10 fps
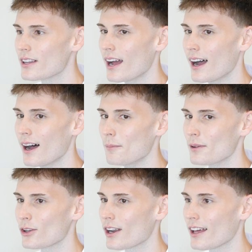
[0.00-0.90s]
A
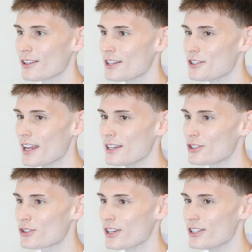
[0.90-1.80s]
lot of other
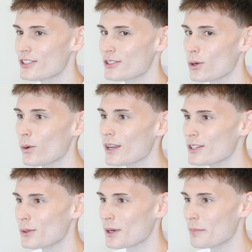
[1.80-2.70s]
industries, talking
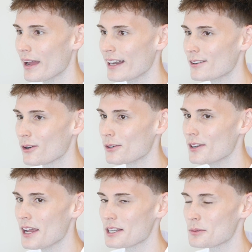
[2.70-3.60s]
to a competitor on a
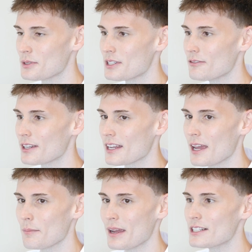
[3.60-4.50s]

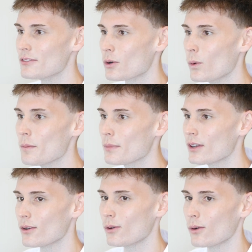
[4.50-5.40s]
specific piece of
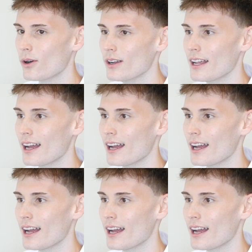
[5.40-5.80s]
equipment or